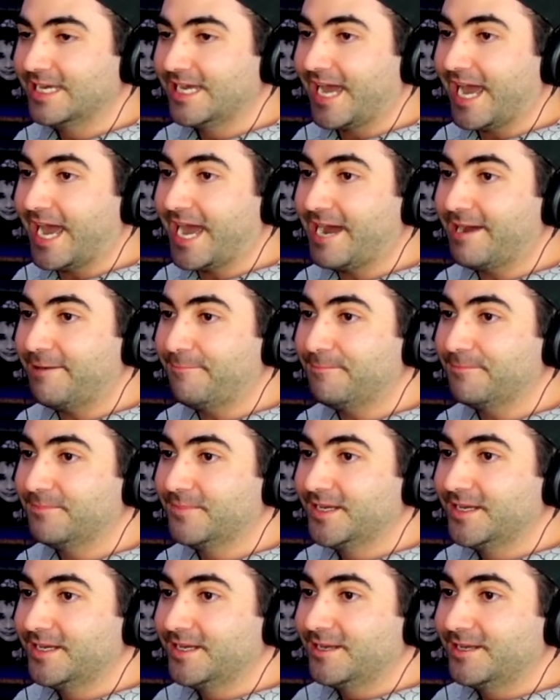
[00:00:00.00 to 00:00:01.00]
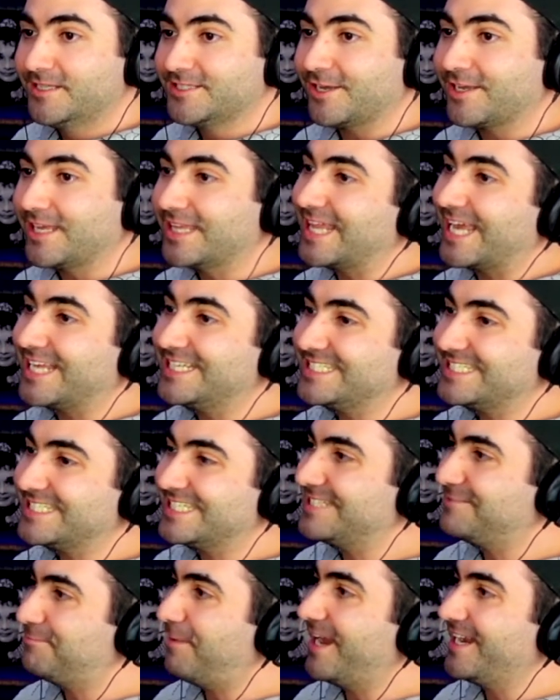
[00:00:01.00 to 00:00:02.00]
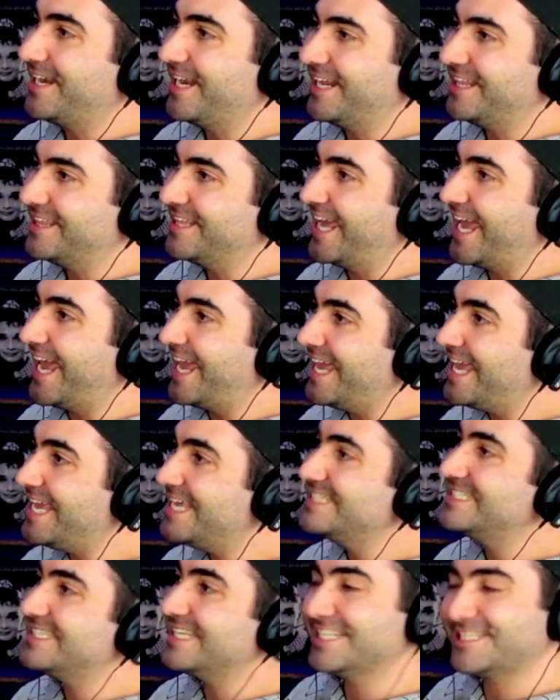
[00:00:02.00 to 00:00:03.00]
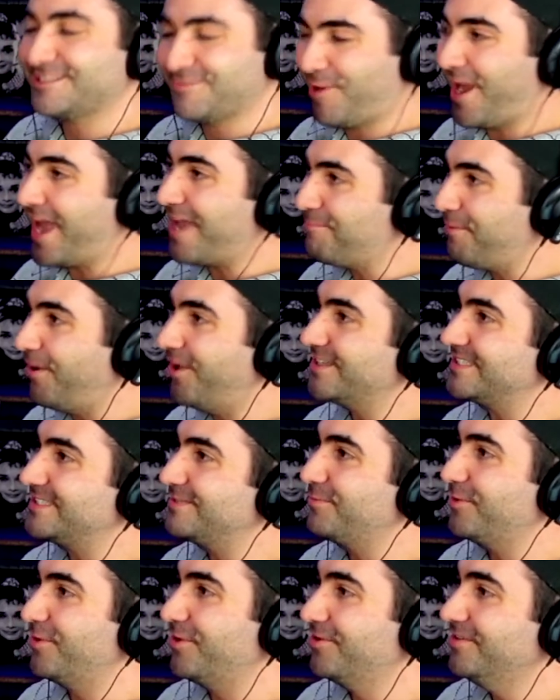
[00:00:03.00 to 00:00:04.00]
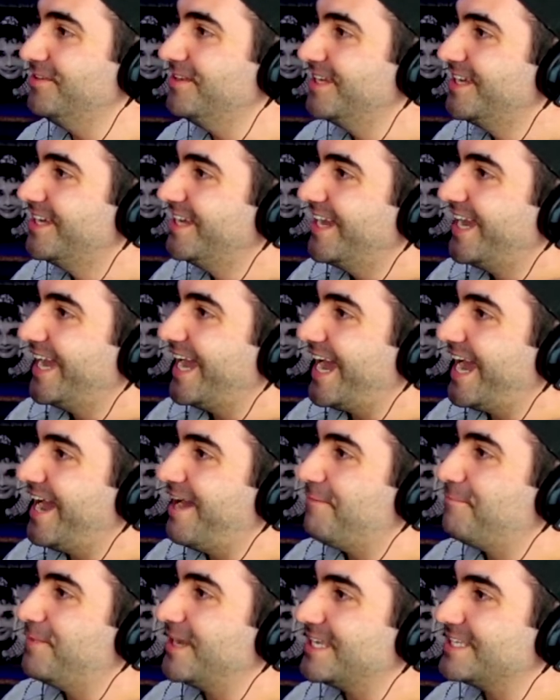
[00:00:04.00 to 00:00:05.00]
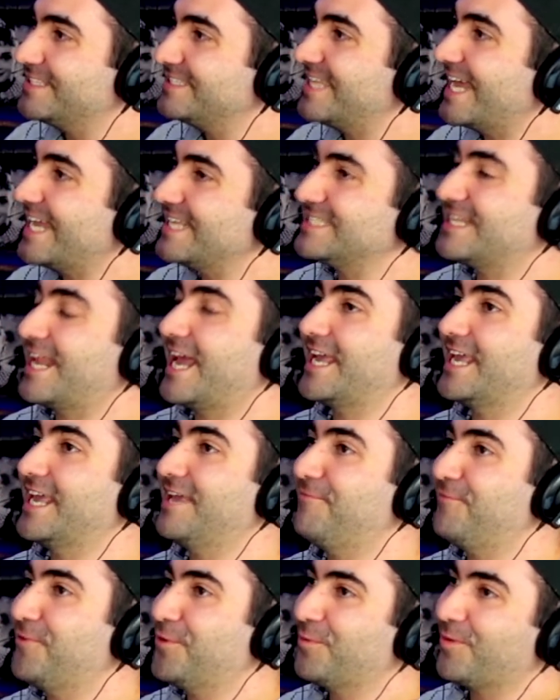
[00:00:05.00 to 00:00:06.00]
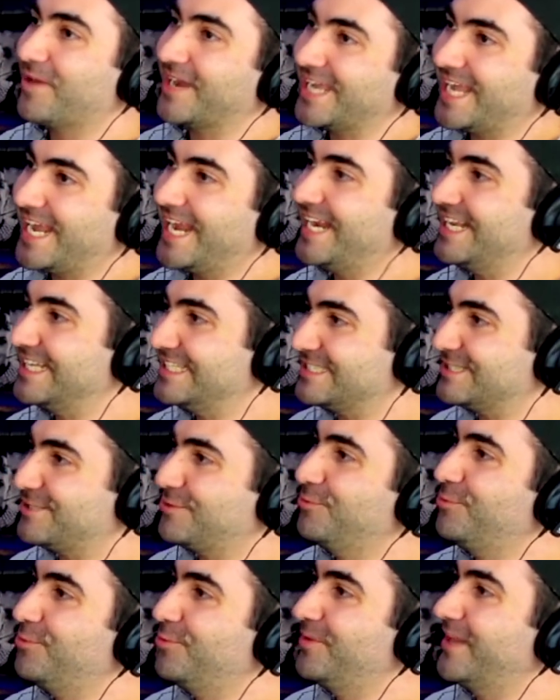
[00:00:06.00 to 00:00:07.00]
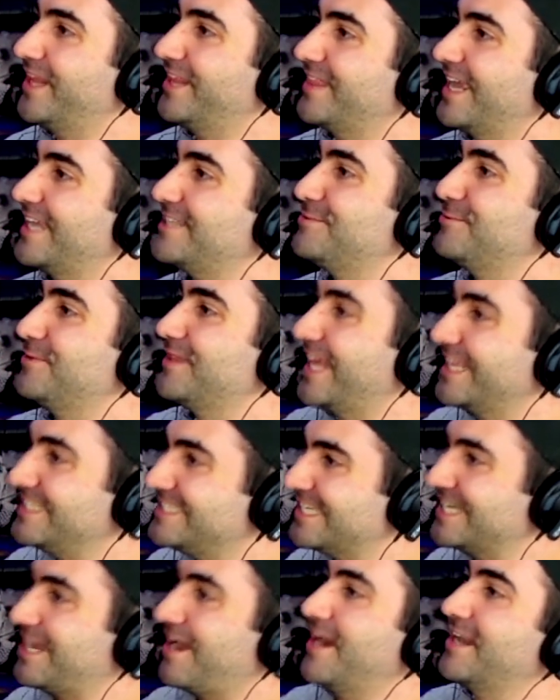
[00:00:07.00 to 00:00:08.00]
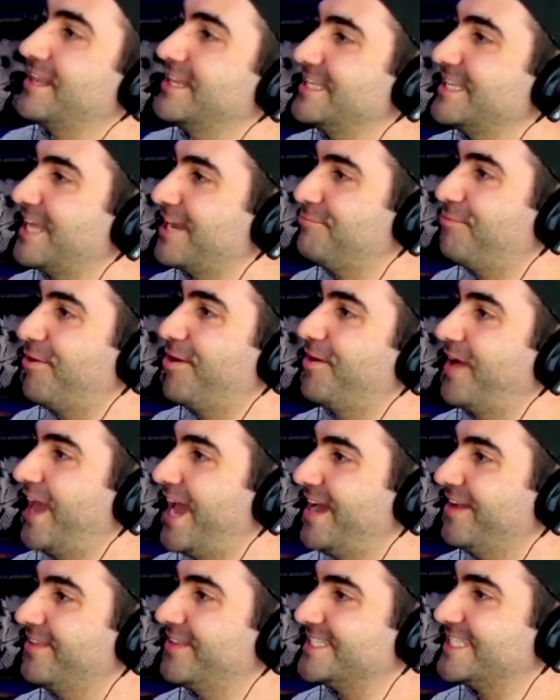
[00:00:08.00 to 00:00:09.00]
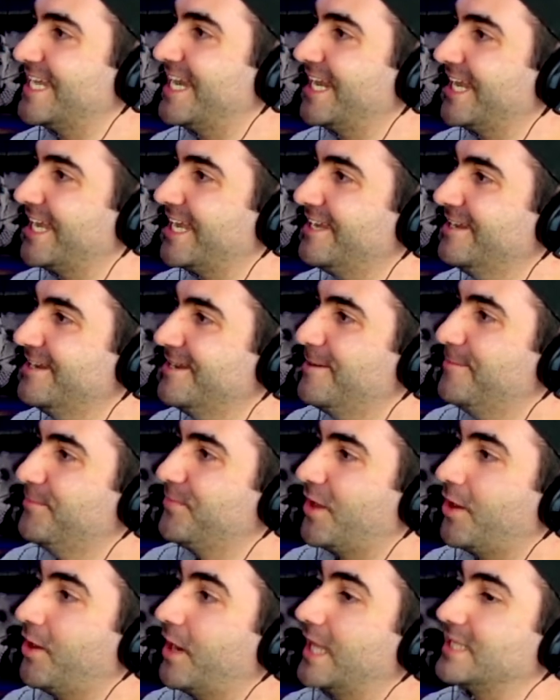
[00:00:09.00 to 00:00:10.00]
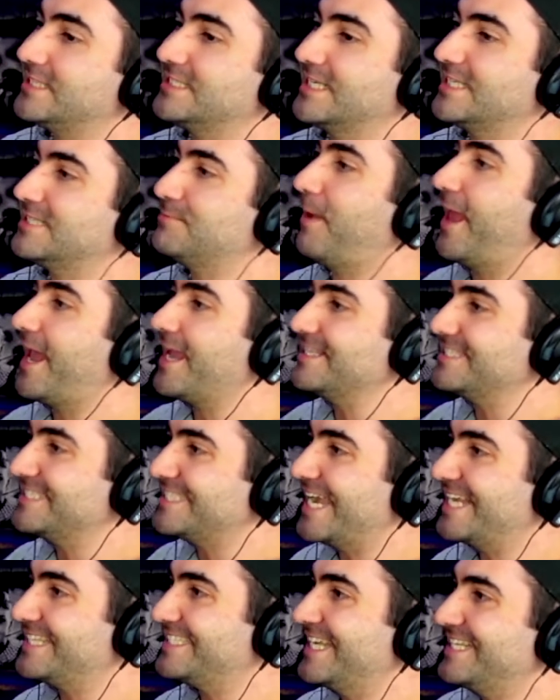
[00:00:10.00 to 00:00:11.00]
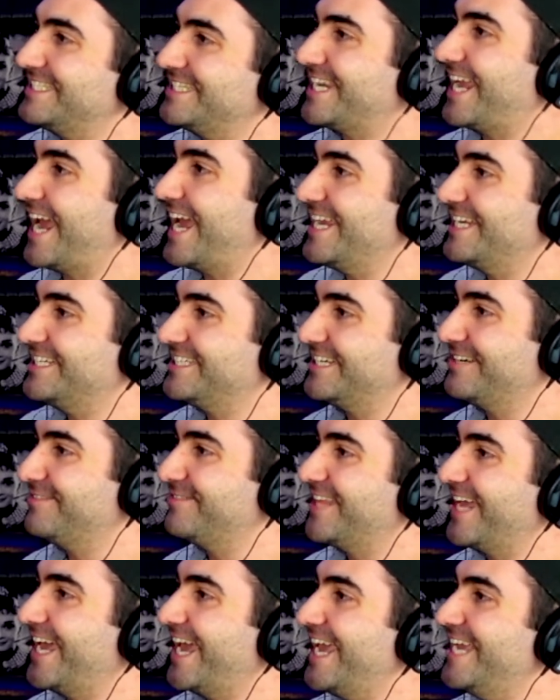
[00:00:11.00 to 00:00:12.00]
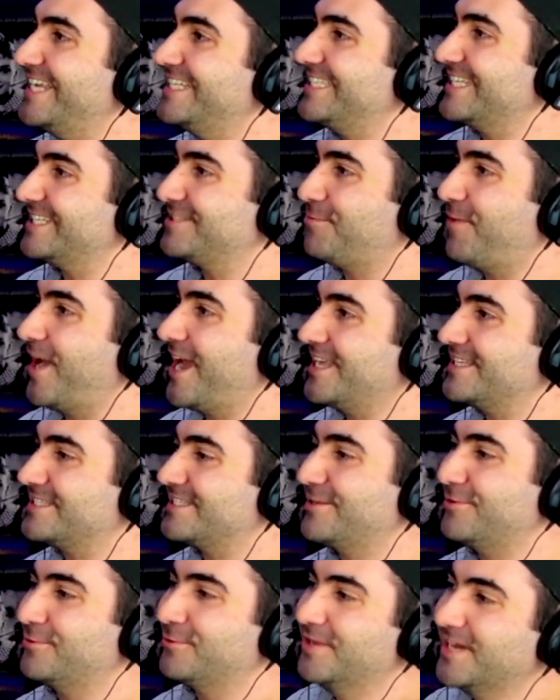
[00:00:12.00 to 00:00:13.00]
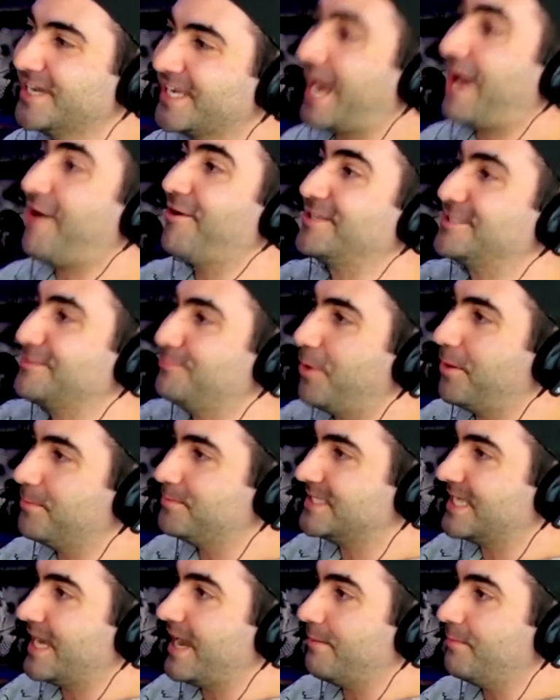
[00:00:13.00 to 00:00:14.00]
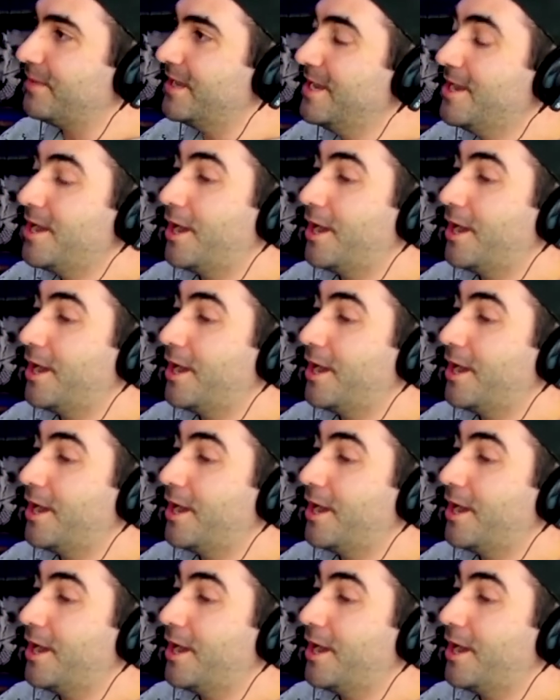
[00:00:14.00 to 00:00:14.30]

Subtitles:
They just explained it in the easiest way possible, because that's like if you were a kid at school, that's the kind of thing they'd roll out on the telly. Let's explain sex education. The easiest way is little character pops up. Yep.